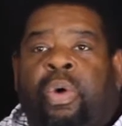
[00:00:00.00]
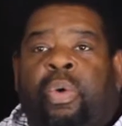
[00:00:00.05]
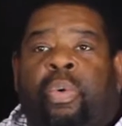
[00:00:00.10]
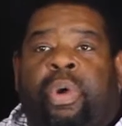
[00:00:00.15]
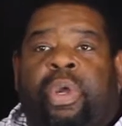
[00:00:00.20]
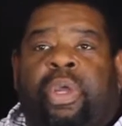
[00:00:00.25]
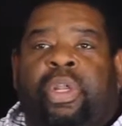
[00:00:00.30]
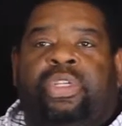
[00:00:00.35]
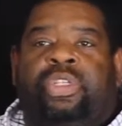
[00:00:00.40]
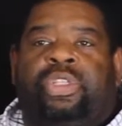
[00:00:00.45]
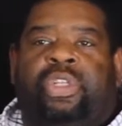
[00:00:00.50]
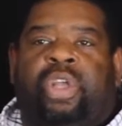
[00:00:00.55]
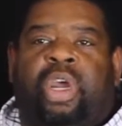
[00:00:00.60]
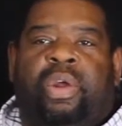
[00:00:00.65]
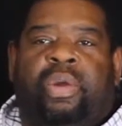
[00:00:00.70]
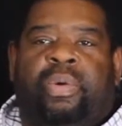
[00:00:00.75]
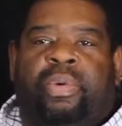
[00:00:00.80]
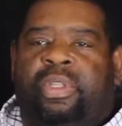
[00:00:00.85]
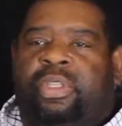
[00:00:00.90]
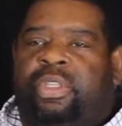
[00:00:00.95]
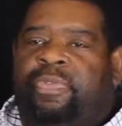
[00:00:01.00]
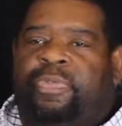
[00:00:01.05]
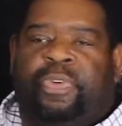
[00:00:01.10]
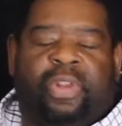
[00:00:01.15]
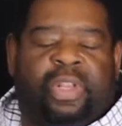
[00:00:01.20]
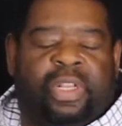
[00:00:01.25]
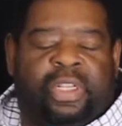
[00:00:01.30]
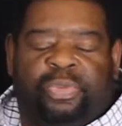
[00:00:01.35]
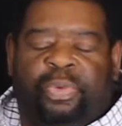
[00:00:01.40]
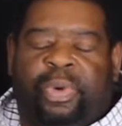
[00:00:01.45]
We're going to start with, for
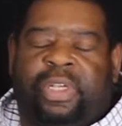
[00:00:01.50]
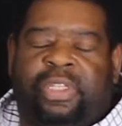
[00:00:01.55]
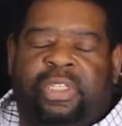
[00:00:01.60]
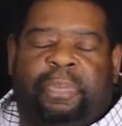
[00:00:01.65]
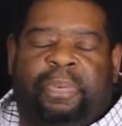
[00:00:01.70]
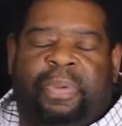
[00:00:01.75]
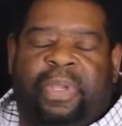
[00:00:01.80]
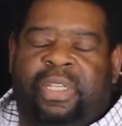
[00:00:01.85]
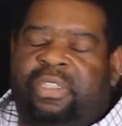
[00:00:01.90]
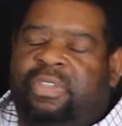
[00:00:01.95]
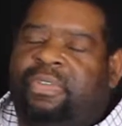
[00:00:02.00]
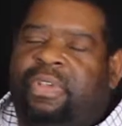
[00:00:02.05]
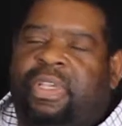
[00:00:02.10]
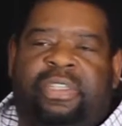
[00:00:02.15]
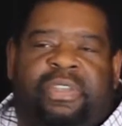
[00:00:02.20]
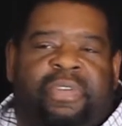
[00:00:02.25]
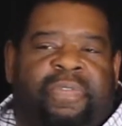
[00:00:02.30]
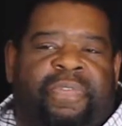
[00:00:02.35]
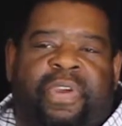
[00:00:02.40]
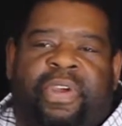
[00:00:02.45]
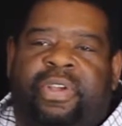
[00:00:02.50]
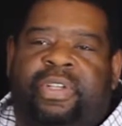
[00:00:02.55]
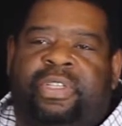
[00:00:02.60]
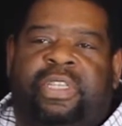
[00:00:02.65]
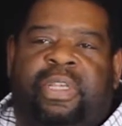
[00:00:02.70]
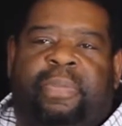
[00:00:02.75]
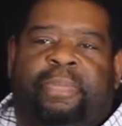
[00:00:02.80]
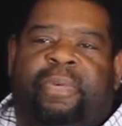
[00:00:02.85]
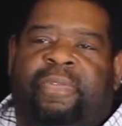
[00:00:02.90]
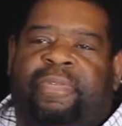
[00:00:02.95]
this recipe, it's a very
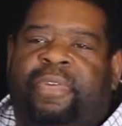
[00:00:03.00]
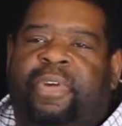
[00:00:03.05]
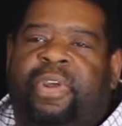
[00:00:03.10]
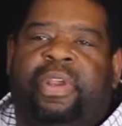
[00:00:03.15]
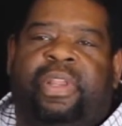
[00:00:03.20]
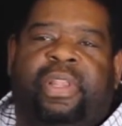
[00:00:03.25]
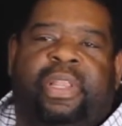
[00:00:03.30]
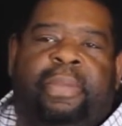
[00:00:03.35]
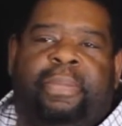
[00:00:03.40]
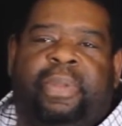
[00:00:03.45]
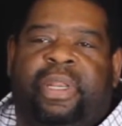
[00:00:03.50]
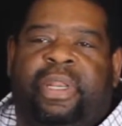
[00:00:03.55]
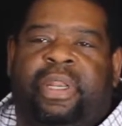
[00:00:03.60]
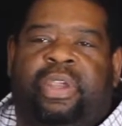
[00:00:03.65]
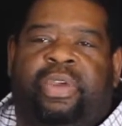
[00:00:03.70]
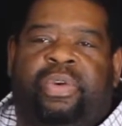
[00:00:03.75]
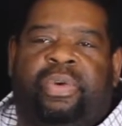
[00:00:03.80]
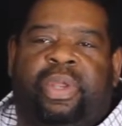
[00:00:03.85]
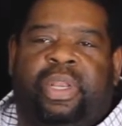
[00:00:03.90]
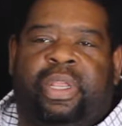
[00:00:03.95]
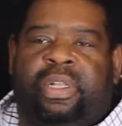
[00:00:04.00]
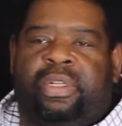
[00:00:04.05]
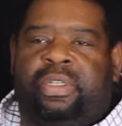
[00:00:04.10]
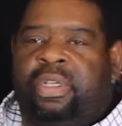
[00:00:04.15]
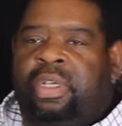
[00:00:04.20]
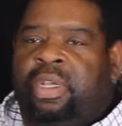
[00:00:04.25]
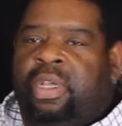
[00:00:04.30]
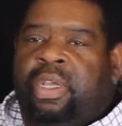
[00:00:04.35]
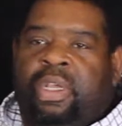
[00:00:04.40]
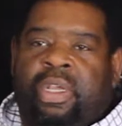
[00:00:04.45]
simple, very limited ingredients,
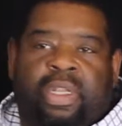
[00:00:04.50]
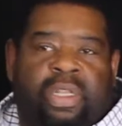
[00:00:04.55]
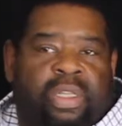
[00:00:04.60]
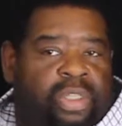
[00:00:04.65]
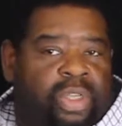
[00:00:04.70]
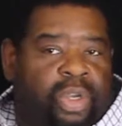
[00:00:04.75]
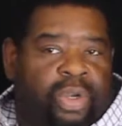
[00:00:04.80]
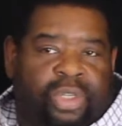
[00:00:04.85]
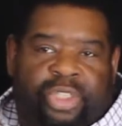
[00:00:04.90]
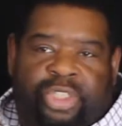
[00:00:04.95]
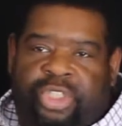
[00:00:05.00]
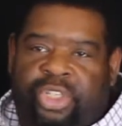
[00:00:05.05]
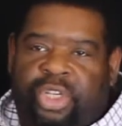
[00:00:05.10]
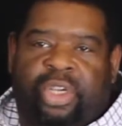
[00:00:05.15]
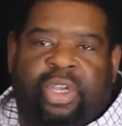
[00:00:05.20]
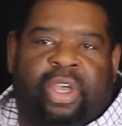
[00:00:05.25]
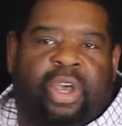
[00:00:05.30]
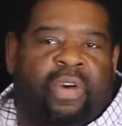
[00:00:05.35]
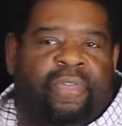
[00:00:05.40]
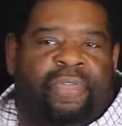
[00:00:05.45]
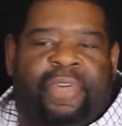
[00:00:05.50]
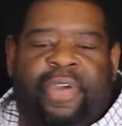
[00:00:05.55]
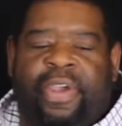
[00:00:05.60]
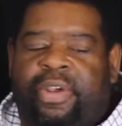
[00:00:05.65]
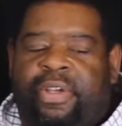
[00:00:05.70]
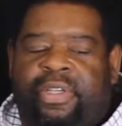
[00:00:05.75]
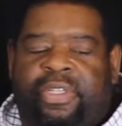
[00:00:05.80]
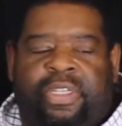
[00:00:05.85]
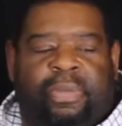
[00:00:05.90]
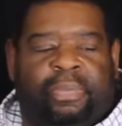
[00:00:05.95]
so it should go
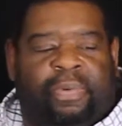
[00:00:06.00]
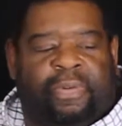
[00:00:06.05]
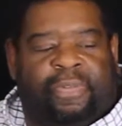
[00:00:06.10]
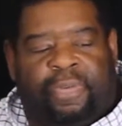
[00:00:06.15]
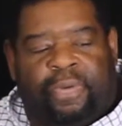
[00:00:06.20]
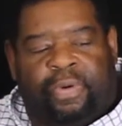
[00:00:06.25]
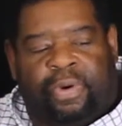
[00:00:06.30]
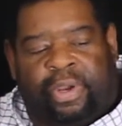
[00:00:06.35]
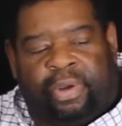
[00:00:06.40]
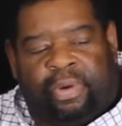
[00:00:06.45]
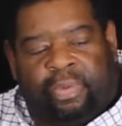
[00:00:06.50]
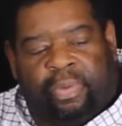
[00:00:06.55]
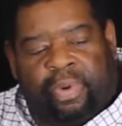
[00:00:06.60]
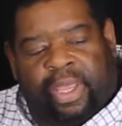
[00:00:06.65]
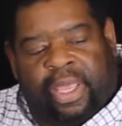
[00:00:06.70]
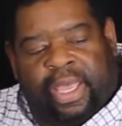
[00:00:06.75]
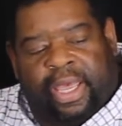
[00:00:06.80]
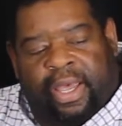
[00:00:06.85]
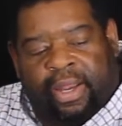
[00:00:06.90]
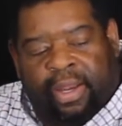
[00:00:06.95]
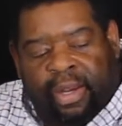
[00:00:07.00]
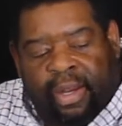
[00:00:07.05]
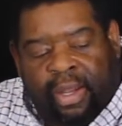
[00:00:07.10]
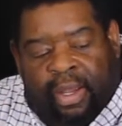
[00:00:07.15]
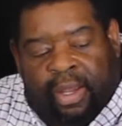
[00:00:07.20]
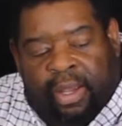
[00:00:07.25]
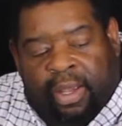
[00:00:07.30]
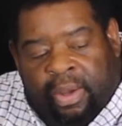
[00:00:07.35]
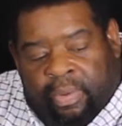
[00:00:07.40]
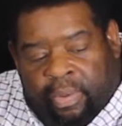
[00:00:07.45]
very simple for you. We
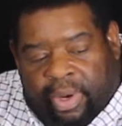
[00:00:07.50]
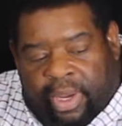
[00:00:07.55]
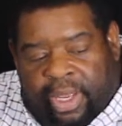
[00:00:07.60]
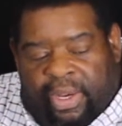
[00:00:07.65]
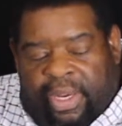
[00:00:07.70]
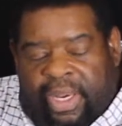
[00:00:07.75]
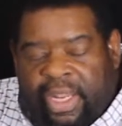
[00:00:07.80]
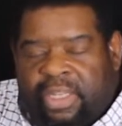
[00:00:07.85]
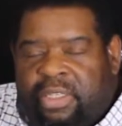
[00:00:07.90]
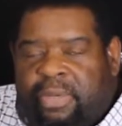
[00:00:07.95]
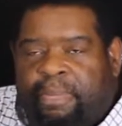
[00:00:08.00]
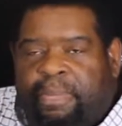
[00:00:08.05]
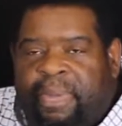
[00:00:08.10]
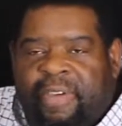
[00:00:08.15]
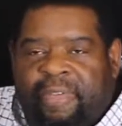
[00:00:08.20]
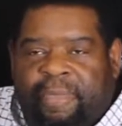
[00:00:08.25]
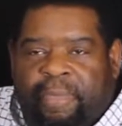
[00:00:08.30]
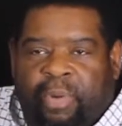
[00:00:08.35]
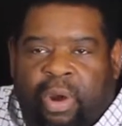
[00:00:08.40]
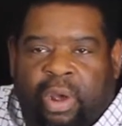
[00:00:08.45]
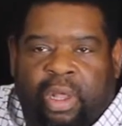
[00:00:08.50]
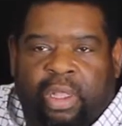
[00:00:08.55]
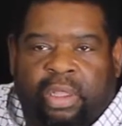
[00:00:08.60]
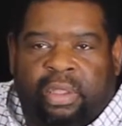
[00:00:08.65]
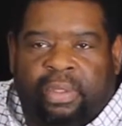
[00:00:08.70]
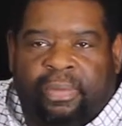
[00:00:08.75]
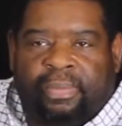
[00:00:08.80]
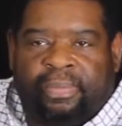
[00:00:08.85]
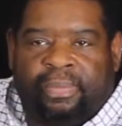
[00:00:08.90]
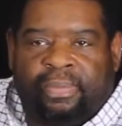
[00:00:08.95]
need some beef broth,
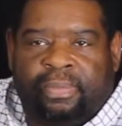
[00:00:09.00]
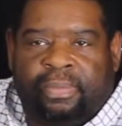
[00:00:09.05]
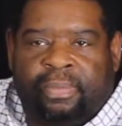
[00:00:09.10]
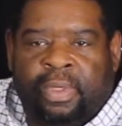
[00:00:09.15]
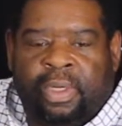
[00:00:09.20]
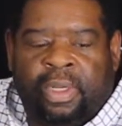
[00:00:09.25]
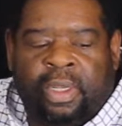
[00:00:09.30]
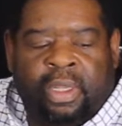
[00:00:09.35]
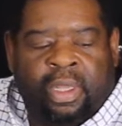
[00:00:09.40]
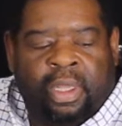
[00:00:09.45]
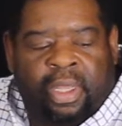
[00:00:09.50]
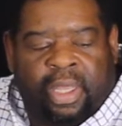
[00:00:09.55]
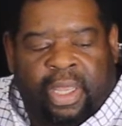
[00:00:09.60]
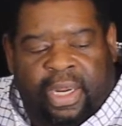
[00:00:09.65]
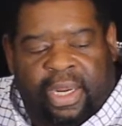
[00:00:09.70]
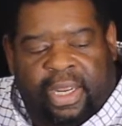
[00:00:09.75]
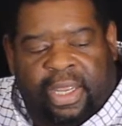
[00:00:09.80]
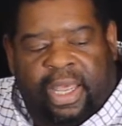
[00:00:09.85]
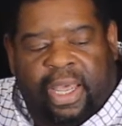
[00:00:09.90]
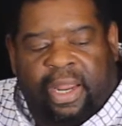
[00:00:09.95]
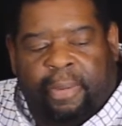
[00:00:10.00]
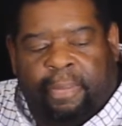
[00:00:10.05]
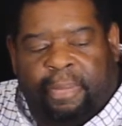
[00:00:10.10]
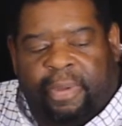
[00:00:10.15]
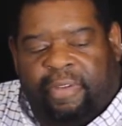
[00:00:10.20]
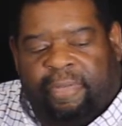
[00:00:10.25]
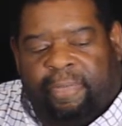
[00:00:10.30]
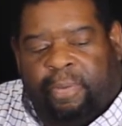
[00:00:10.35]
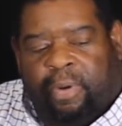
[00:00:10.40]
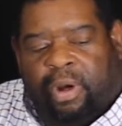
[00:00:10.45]
any kind of
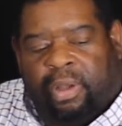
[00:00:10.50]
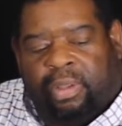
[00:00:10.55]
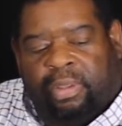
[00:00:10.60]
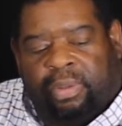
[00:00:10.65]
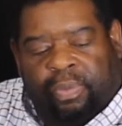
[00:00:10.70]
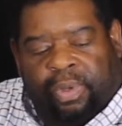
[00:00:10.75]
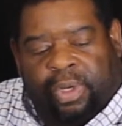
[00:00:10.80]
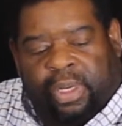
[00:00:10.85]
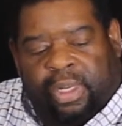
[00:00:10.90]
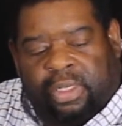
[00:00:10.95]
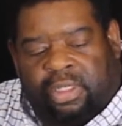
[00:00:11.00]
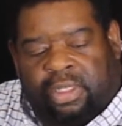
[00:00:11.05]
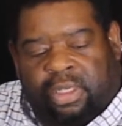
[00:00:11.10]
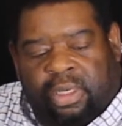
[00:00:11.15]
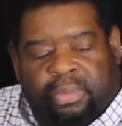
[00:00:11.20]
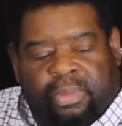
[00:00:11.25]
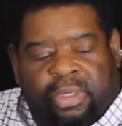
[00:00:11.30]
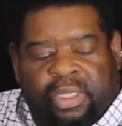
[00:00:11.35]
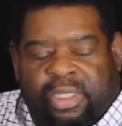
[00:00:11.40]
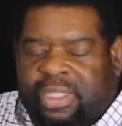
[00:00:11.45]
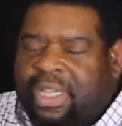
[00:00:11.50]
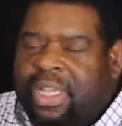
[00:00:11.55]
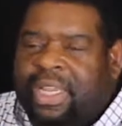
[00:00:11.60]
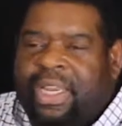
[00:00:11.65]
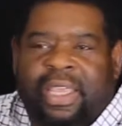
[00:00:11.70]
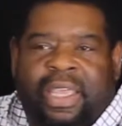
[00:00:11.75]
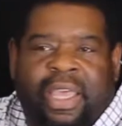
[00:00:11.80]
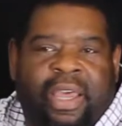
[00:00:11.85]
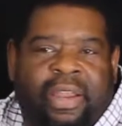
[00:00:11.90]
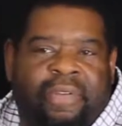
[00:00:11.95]
beef broth. We need some, just any
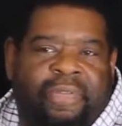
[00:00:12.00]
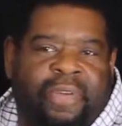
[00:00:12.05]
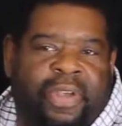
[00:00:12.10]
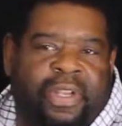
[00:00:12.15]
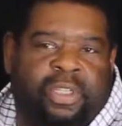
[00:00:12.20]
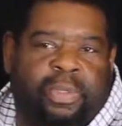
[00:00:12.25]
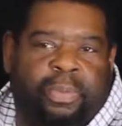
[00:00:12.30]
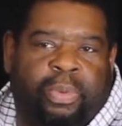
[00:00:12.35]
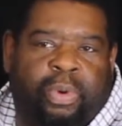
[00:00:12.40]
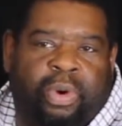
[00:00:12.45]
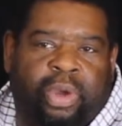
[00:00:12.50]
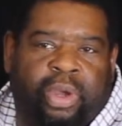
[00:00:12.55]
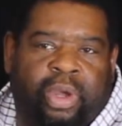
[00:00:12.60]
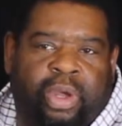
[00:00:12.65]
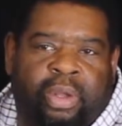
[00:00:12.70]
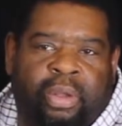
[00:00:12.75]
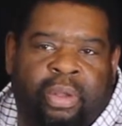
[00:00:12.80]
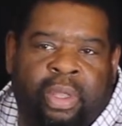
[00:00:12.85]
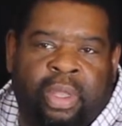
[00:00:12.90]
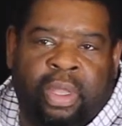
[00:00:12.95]
kind of vegetable oil.